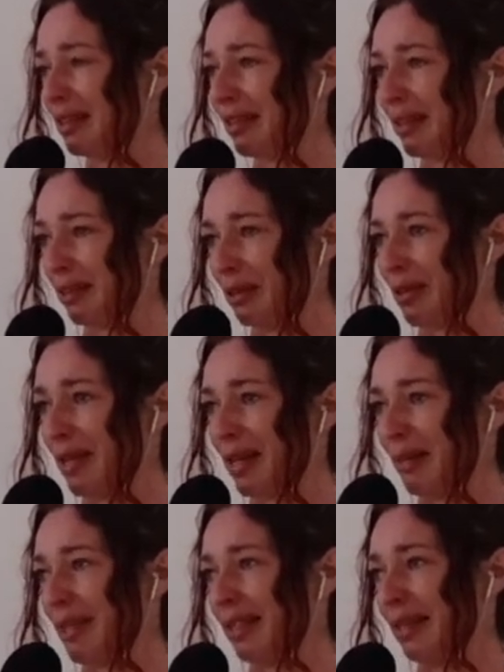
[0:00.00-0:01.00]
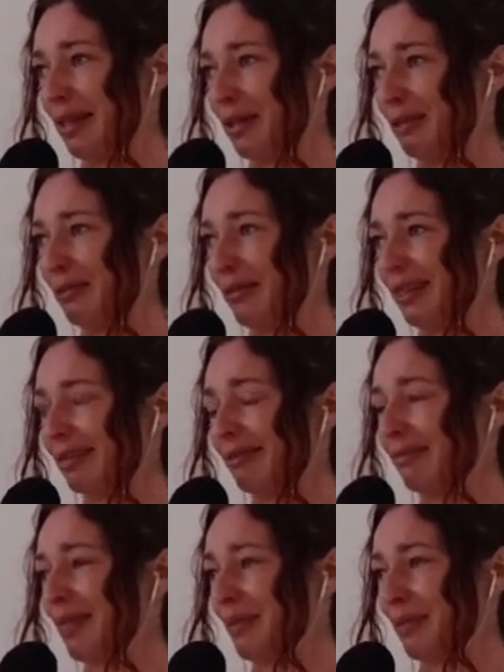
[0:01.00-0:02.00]
tell her that I'm in love and
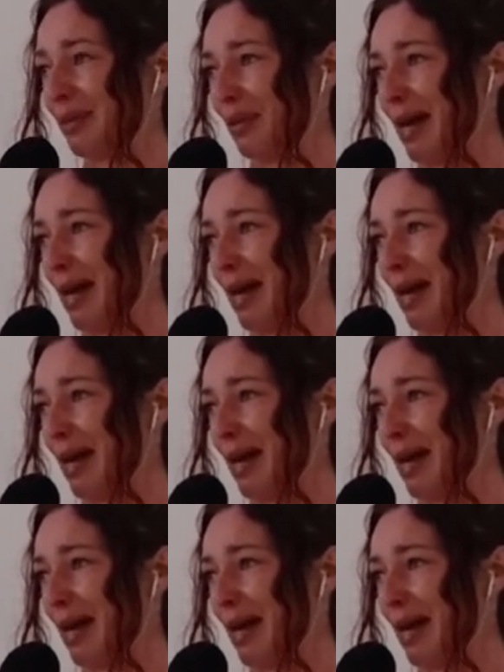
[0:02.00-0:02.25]
I'm so